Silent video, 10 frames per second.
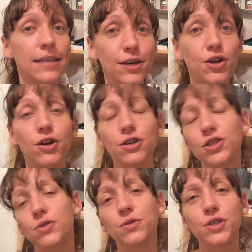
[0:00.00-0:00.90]

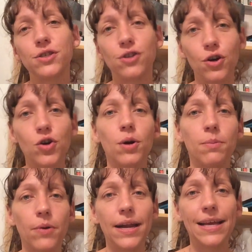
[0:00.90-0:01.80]
encourage you to start
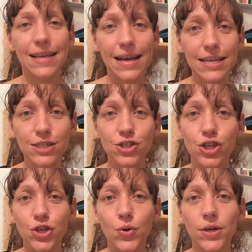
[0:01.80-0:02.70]
incorporating that
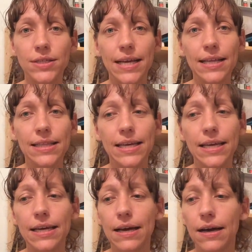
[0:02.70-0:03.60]
into your
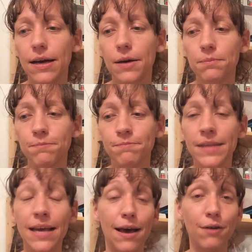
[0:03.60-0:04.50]
daily
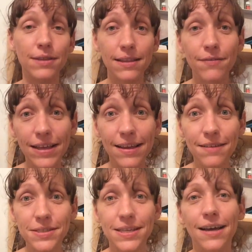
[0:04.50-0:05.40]
healthy living
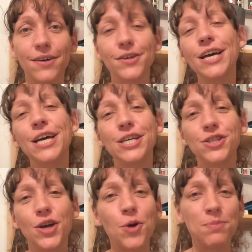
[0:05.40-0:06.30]
lifestyle.
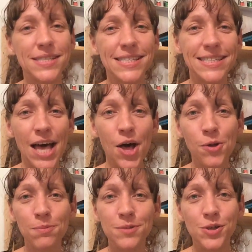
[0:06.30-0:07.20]
So I hope this has
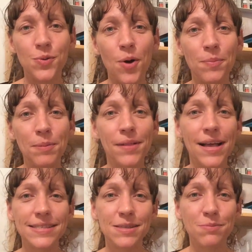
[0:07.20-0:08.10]
helped. You all be
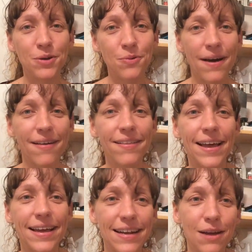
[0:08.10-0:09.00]
blessed and be well,
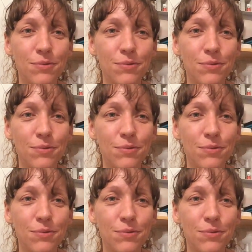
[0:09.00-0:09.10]
and I